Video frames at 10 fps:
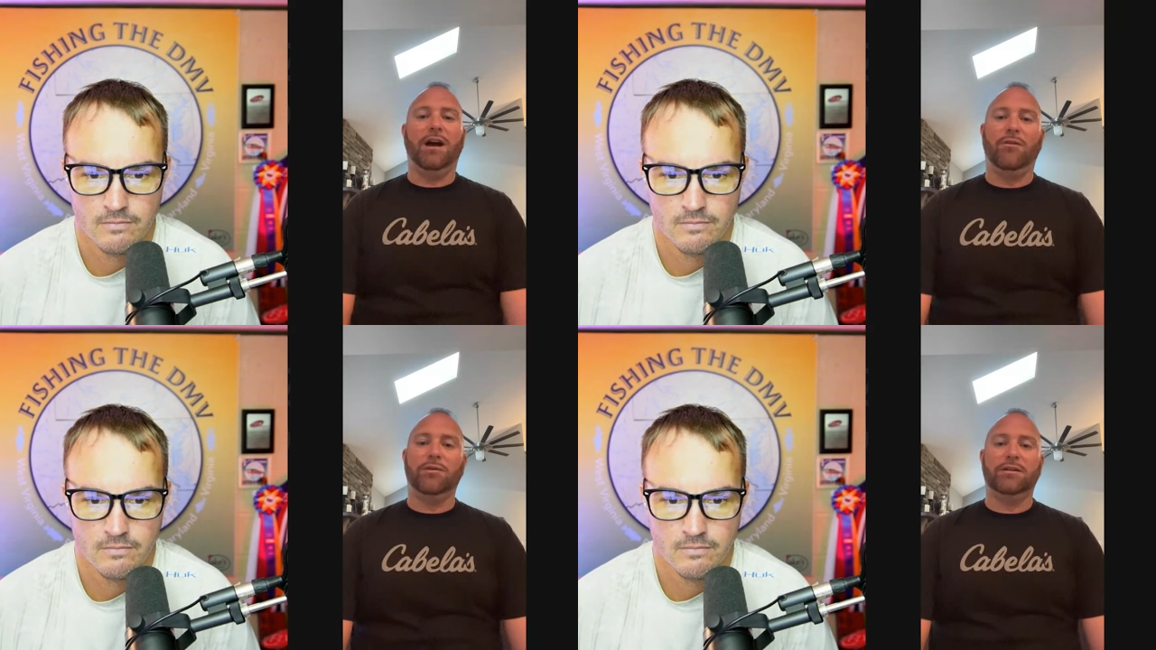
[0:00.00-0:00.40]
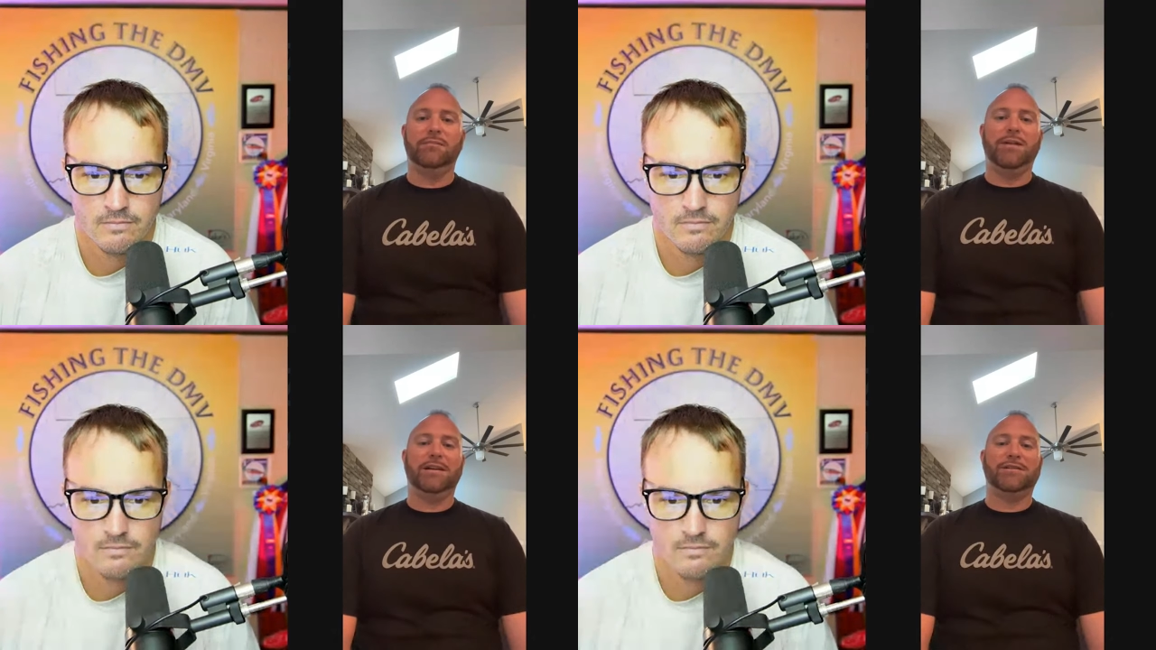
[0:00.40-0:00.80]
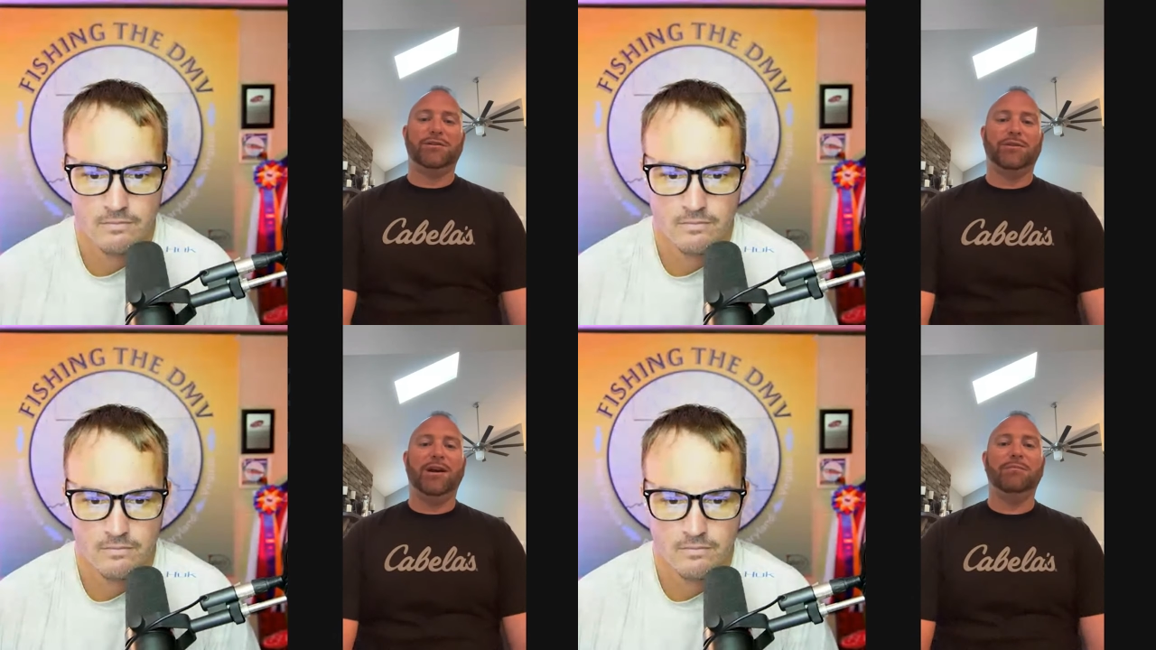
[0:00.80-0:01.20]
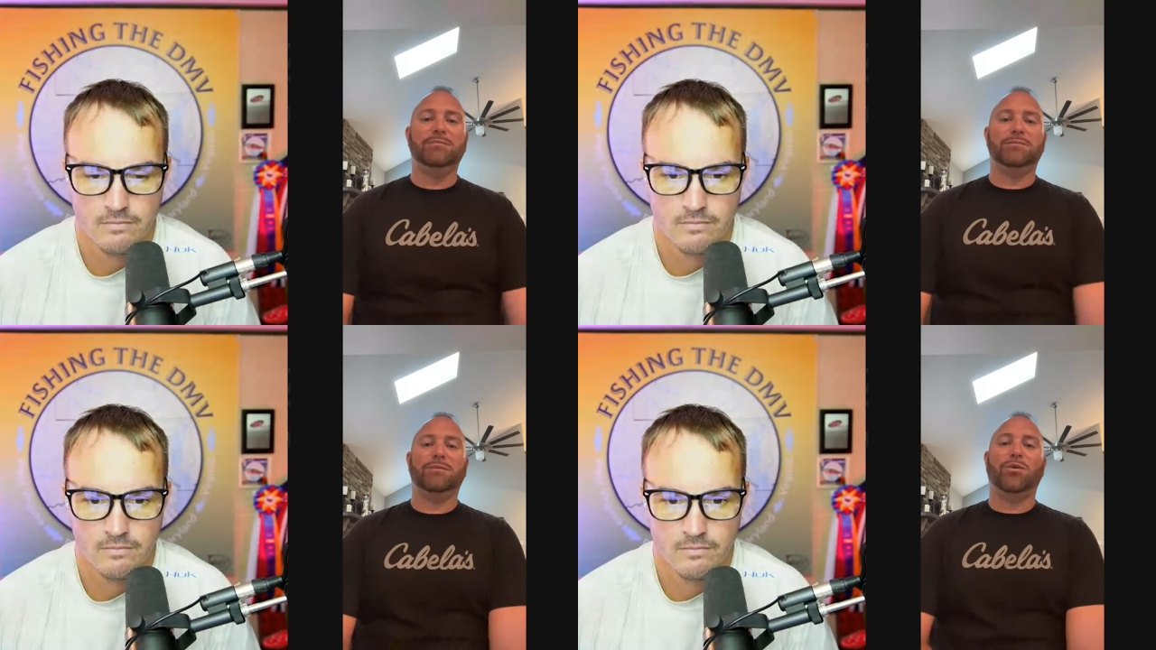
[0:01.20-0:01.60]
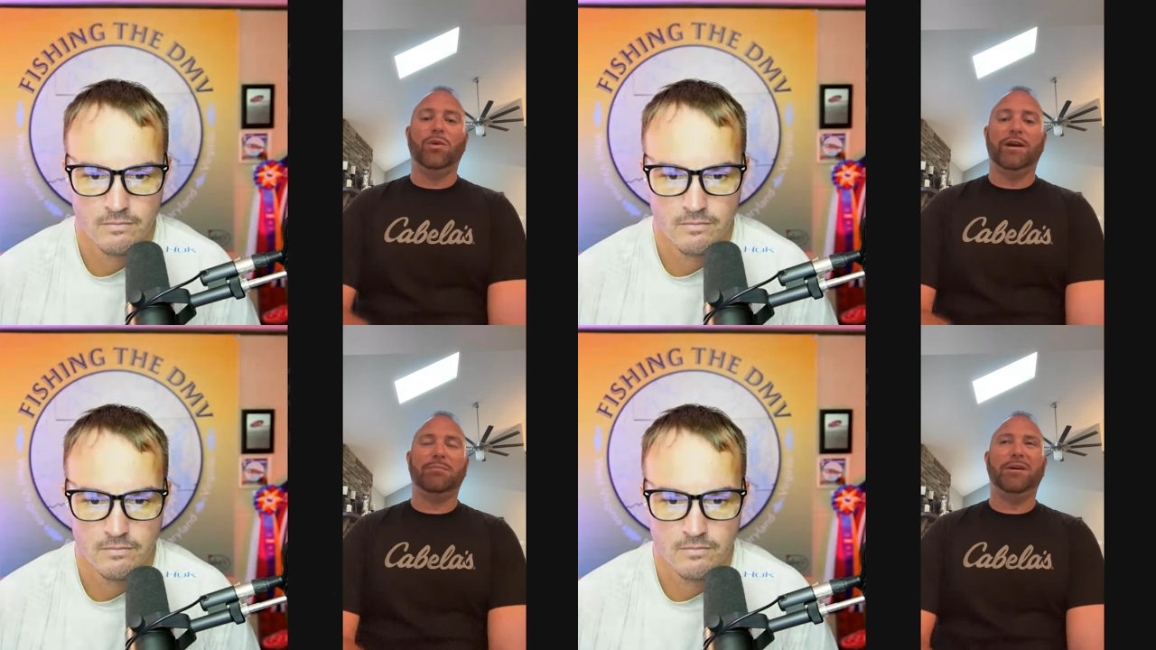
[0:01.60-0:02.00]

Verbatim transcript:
Speaker 1: I would get back to the ramp quick.